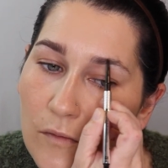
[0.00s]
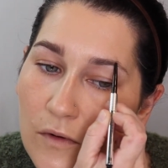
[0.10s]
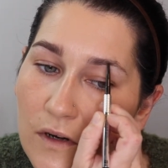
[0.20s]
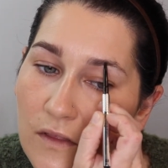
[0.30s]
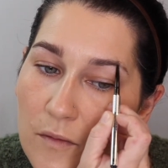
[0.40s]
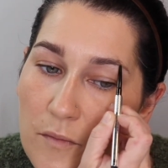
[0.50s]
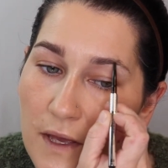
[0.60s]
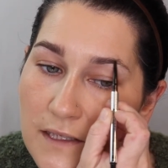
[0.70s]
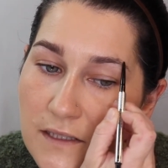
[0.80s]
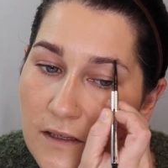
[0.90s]
One of the
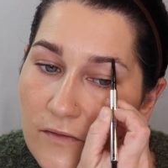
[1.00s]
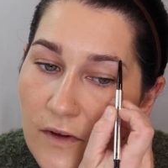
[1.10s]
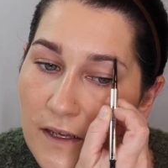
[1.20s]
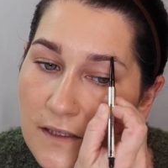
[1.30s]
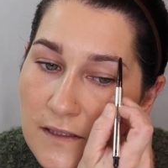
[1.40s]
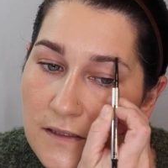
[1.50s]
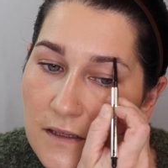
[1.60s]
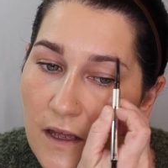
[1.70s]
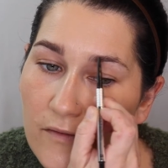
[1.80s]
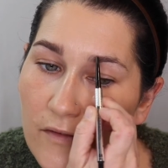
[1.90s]
best advice
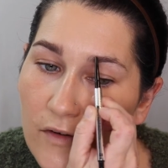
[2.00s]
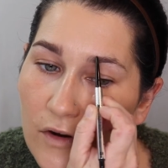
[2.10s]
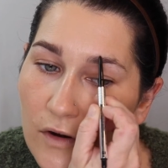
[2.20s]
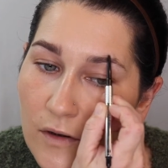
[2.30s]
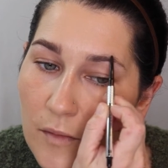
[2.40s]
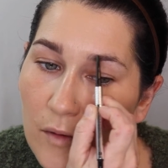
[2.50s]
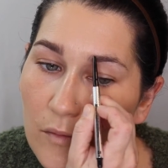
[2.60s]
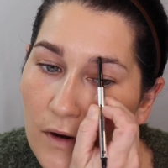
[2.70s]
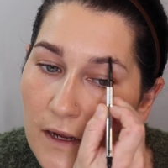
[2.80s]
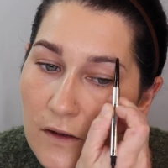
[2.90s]
I've ever heard
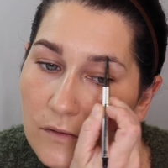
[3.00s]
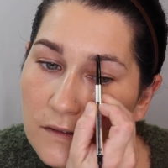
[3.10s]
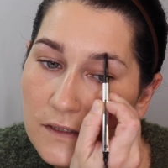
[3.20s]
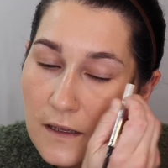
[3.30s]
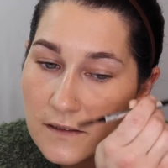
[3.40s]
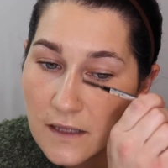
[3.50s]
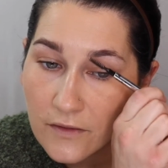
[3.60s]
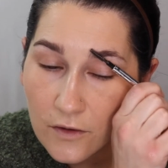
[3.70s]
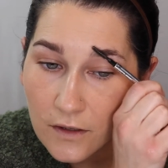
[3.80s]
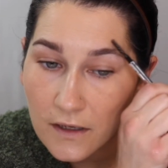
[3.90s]
about brows is
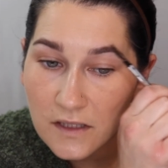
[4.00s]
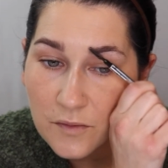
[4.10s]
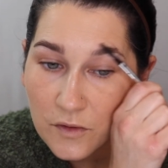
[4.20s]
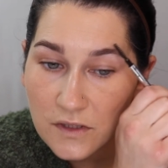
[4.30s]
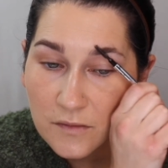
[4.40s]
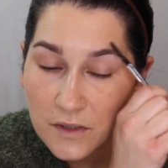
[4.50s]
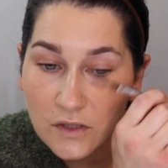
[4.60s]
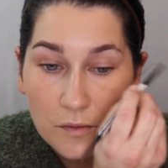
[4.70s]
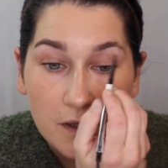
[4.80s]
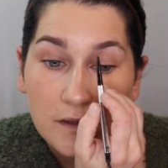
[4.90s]
that they're not supposed to be
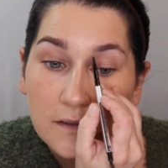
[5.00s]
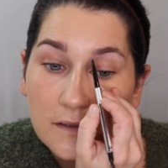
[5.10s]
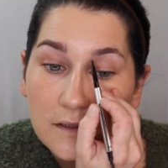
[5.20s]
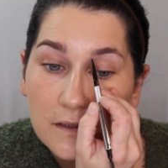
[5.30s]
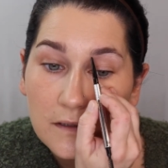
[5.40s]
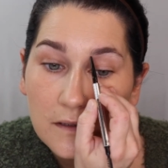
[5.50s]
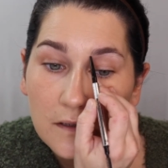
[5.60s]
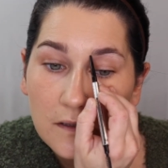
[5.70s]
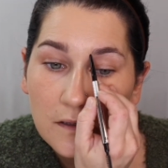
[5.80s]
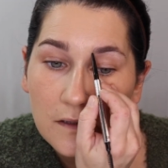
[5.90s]
twins.
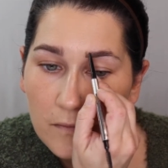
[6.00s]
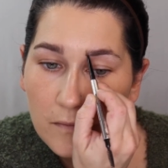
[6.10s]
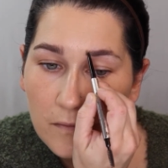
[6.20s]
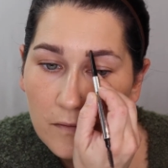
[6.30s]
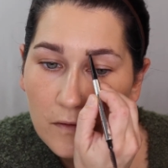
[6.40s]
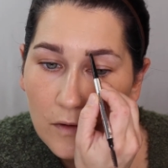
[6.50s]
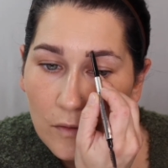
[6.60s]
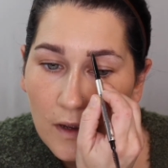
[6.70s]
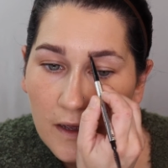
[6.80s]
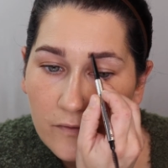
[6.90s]
You
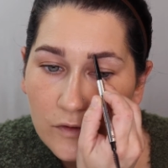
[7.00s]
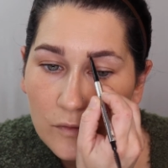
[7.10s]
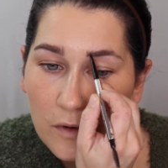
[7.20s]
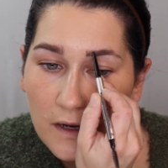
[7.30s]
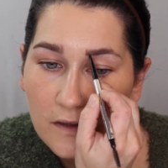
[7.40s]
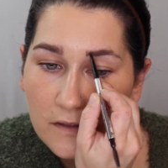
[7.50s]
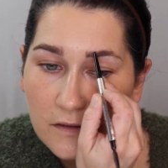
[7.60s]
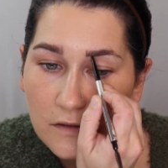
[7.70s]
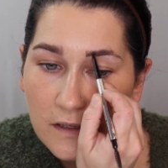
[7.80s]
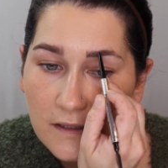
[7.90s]
don't have two brows that
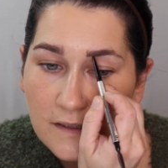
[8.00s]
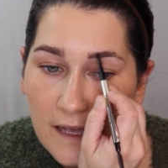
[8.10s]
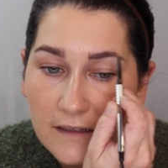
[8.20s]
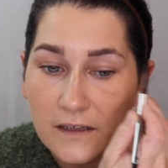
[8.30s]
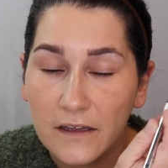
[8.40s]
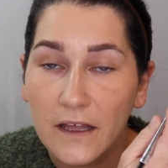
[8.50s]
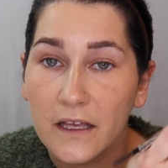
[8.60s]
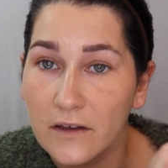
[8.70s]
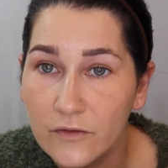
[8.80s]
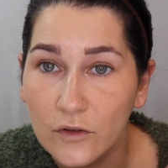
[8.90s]
look exactly
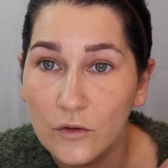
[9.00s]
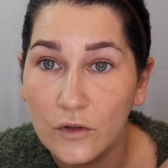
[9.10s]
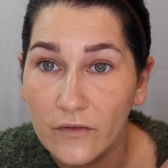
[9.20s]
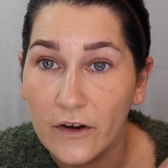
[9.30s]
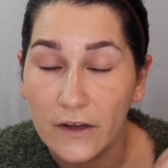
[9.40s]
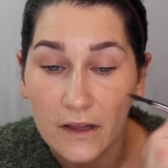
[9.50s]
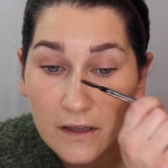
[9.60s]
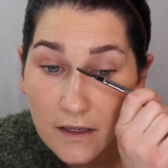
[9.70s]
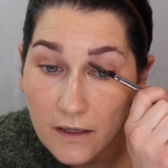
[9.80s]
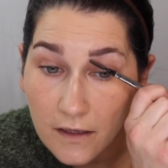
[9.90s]
alike, and if you do, you're very
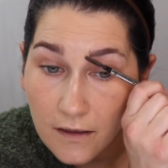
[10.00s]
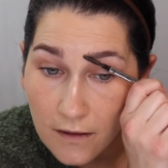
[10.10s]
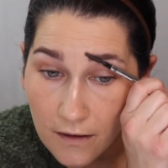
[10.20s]
lucky.